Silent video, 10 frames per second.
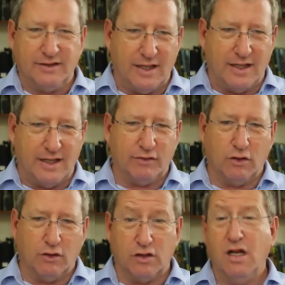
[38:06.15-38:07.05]
half the cost.
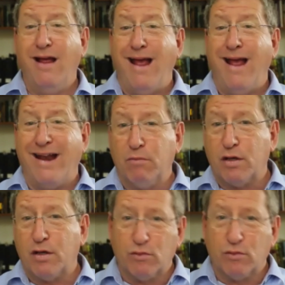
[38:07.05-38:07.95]
And number
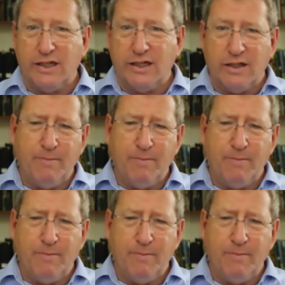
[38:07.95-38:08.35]
three,